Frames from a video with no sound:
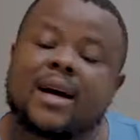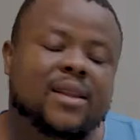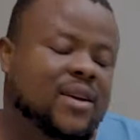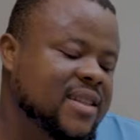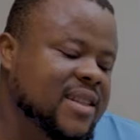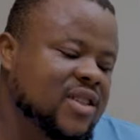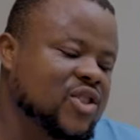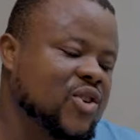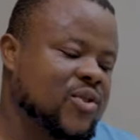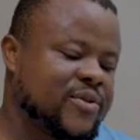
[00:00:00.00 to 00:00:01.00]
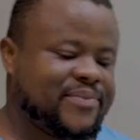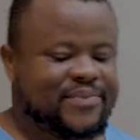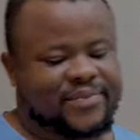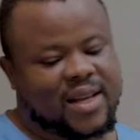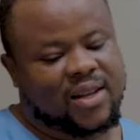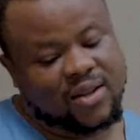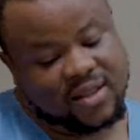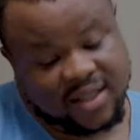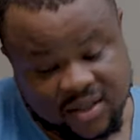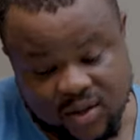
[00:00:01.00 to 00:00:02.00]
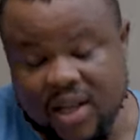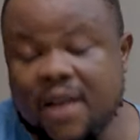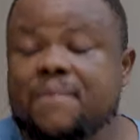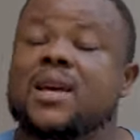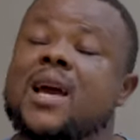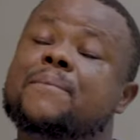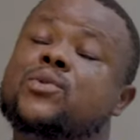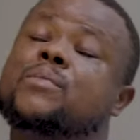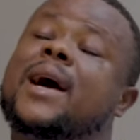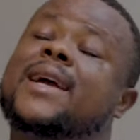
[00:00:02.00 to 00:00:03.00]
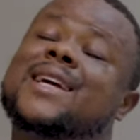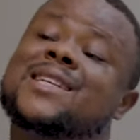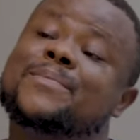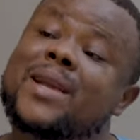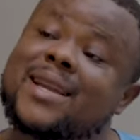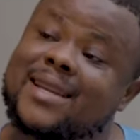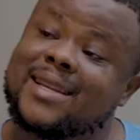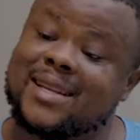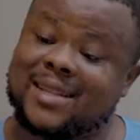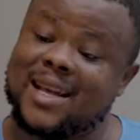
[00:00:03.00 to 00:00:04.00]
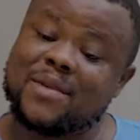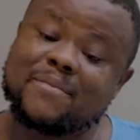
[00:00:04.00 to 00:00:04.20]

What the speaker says: I don't think so. I don't think so. Let me help you by explaining it. Let